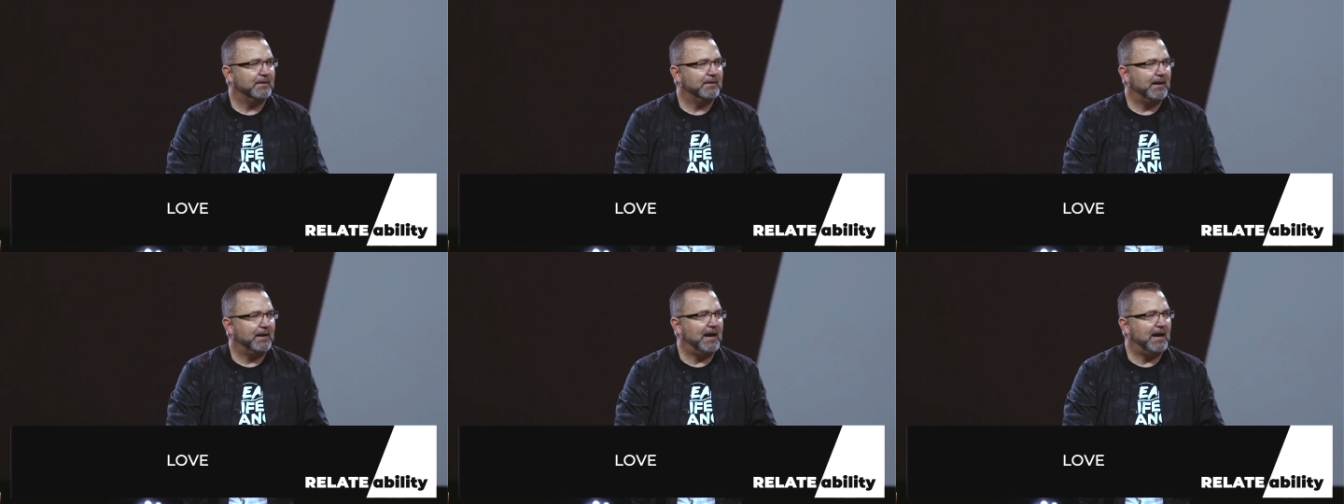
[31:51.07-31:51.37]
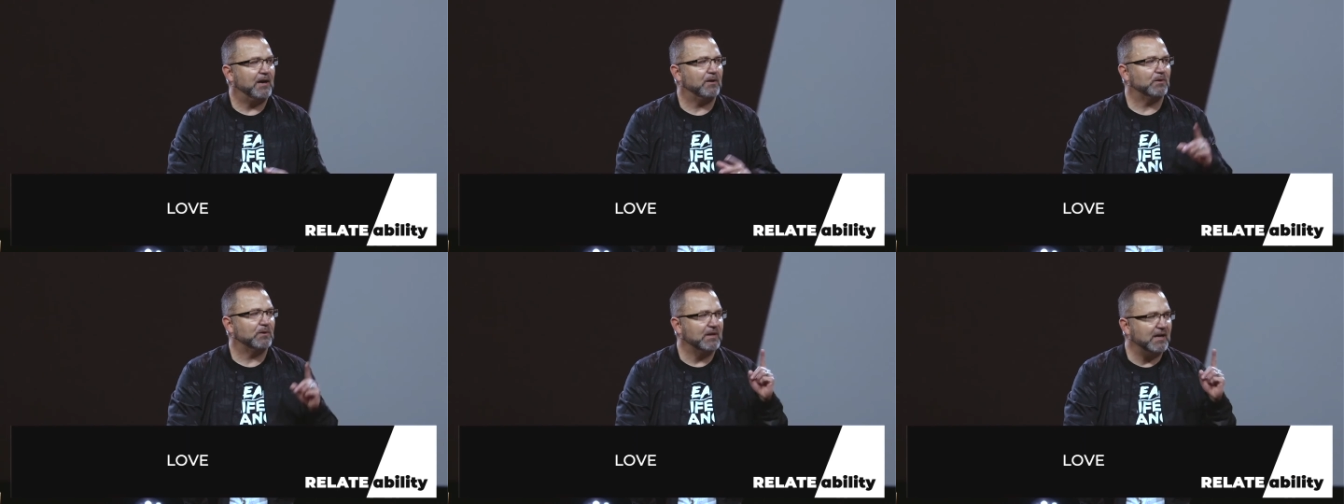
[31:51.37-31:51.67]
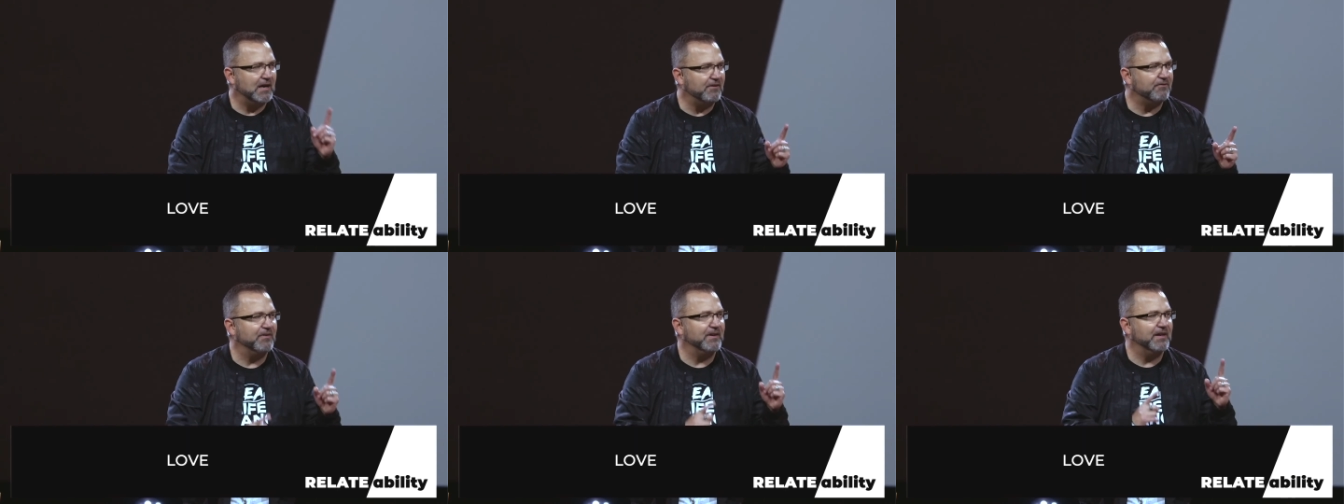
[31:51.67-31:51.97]
how
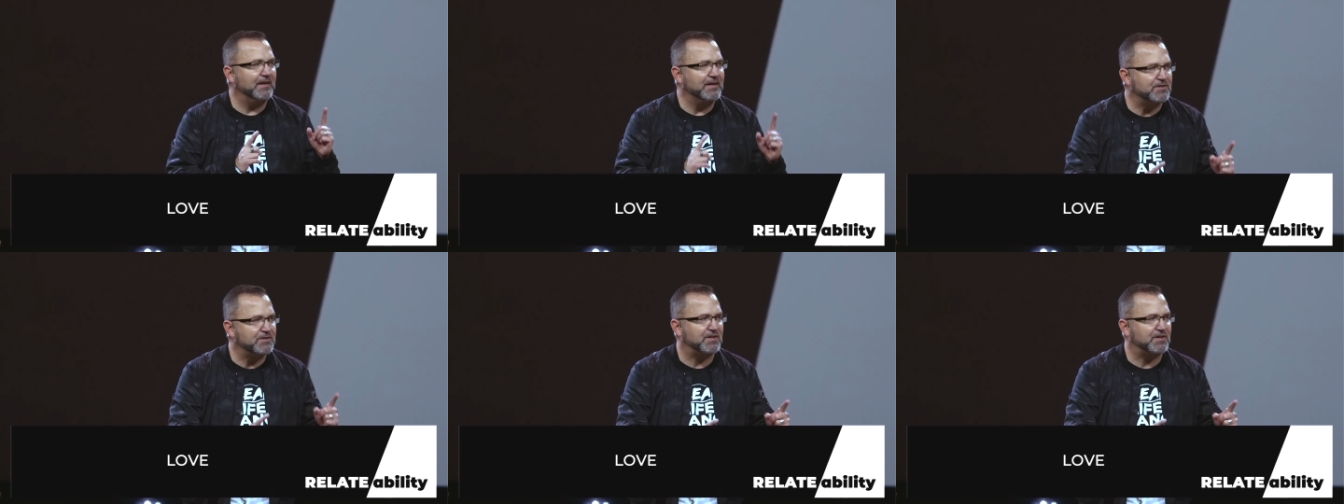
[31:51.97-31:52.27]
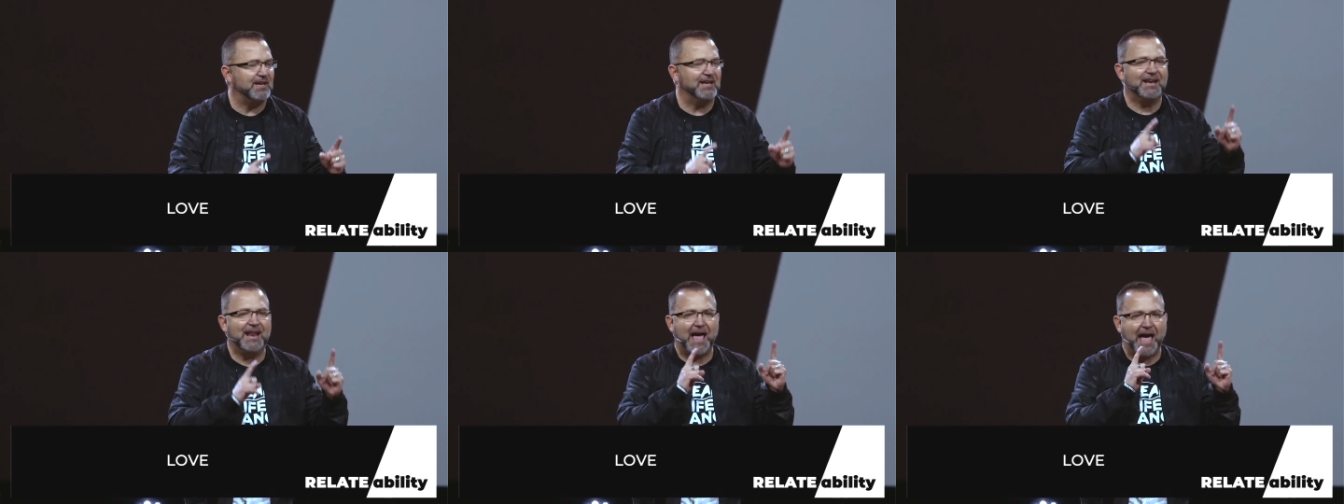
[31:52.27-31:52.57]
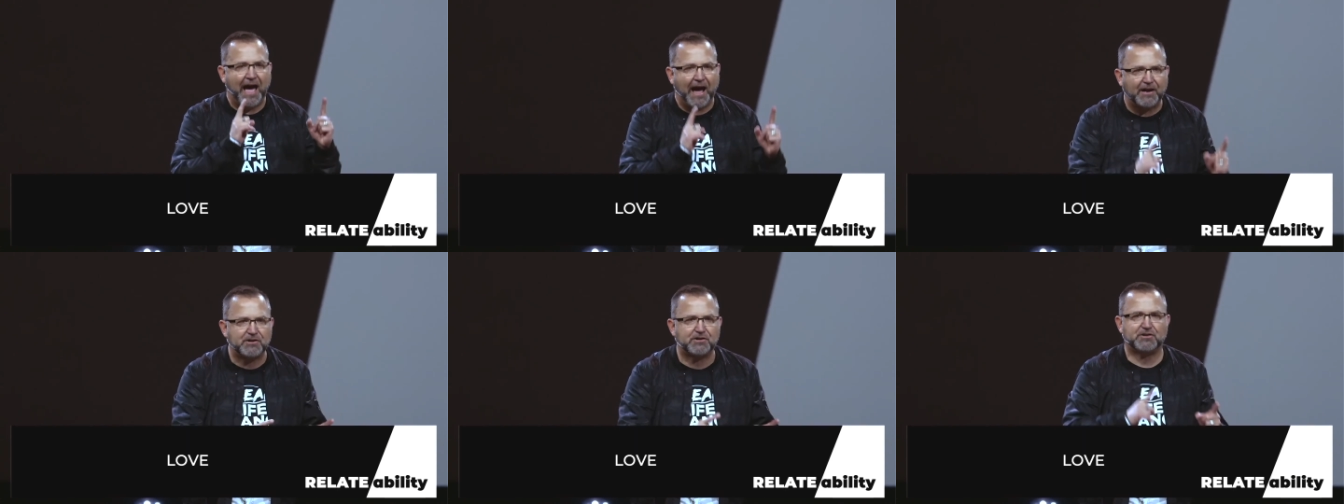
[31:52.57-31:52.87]
love is an
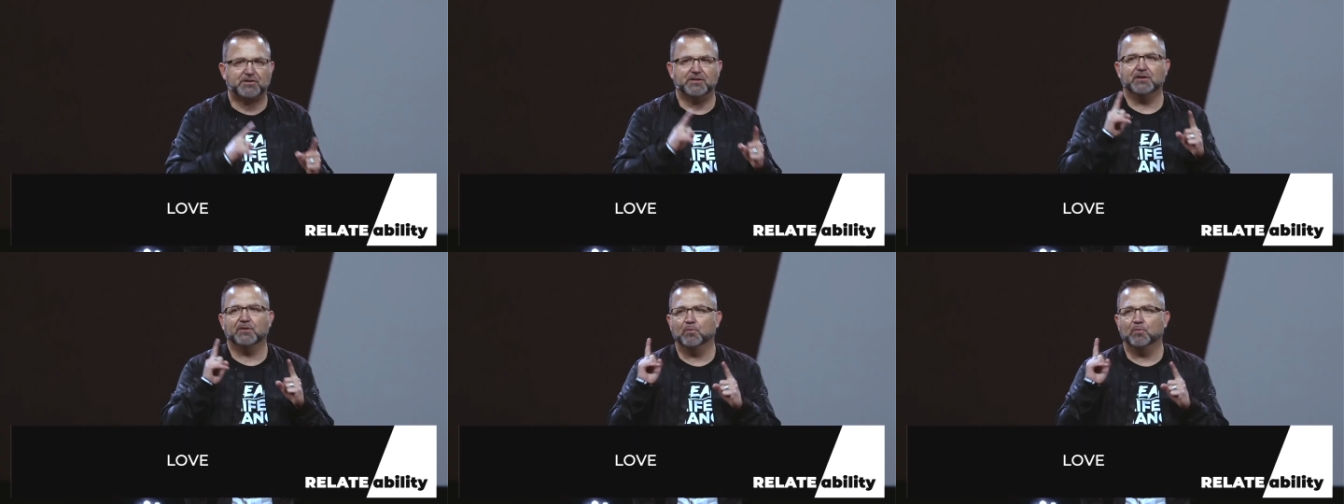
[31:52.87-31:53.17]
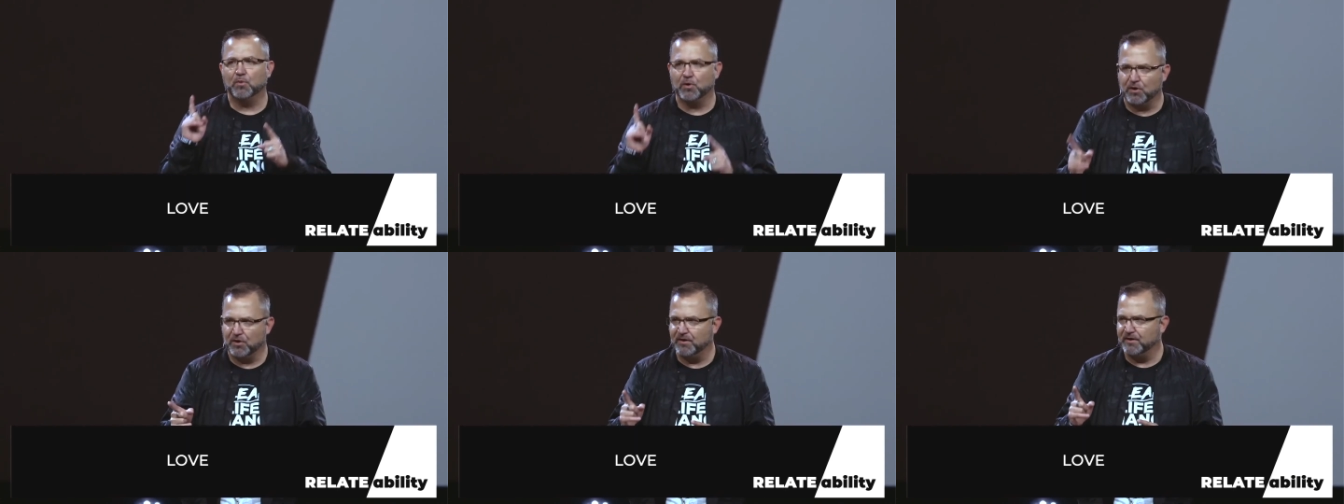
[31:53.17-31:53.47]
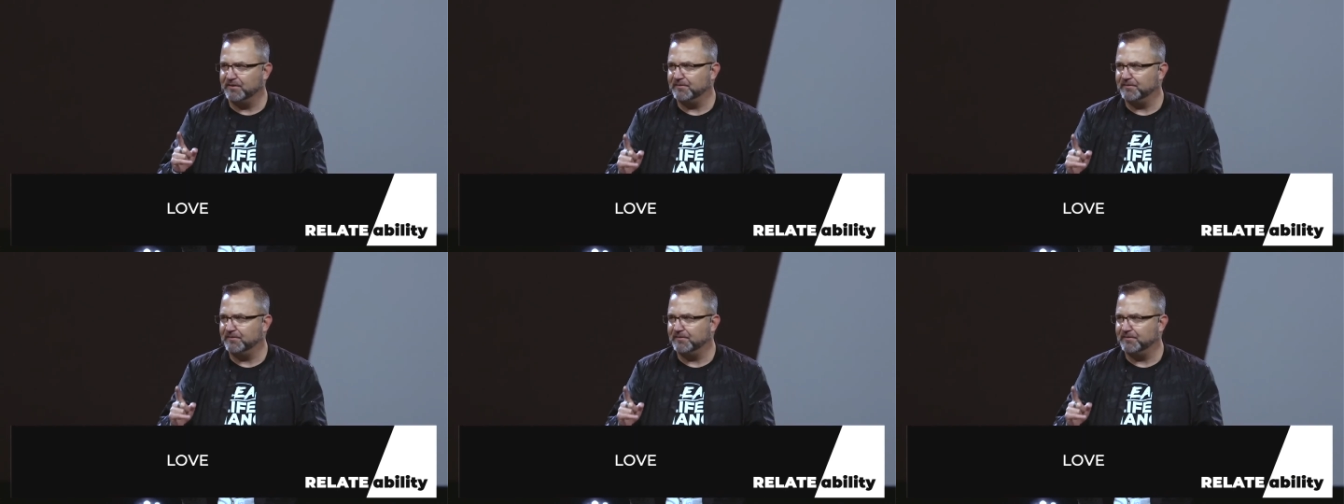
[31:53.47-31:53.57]
action word.